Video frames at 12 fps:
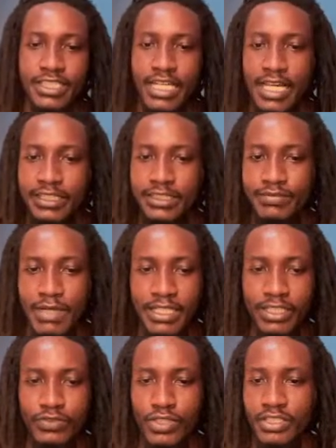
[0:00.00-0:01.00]
guys. My
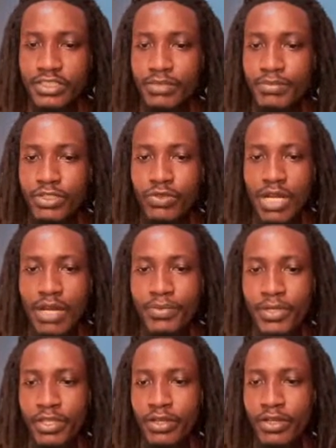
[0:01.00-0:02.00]
network is a bit
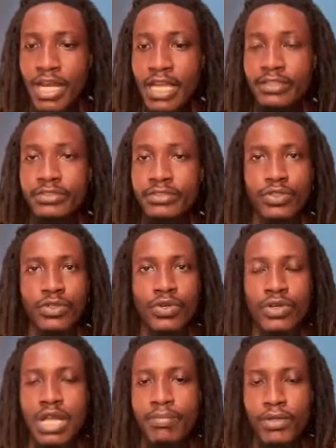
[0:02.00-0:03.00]
crappy. All right,
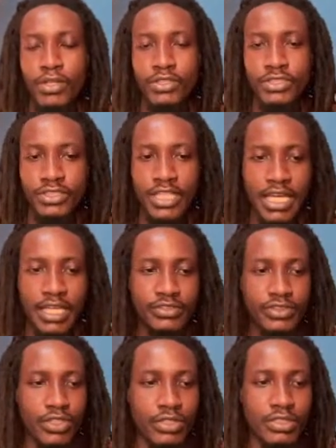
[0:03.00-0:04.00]
so apologies,
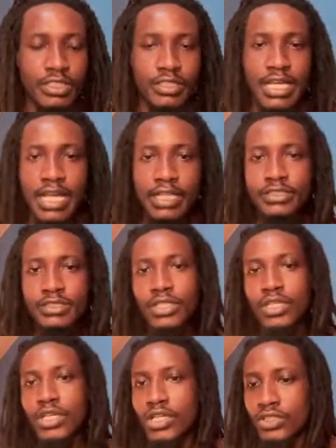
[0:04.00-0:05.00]
guys, on that.
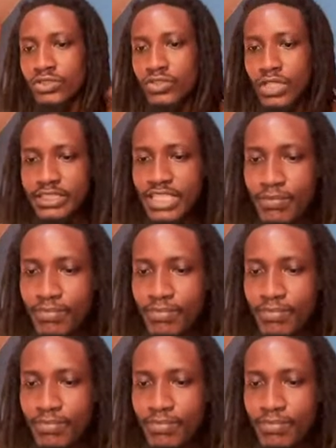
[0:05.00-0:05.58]
So let's get